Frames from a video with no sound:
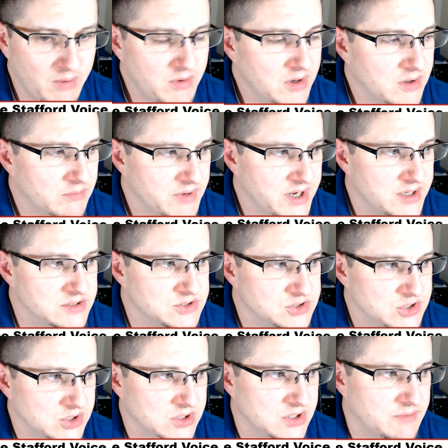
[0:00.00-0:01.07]
want to read a
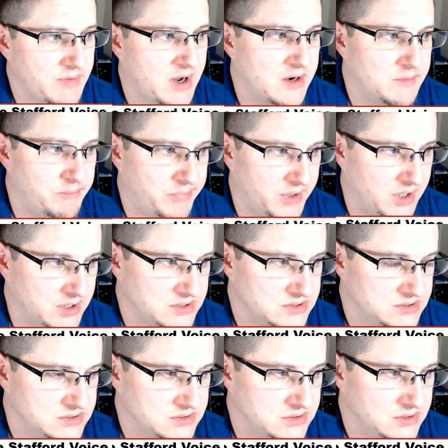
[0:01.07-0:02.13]
certain amount of
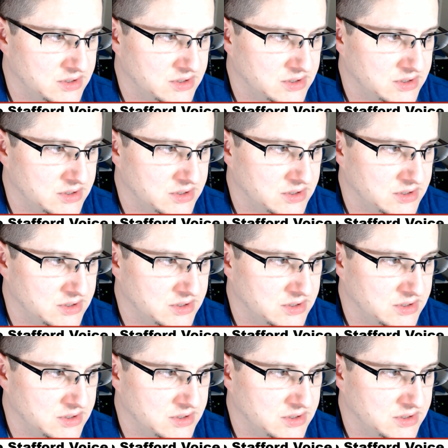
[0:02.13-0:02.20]
books.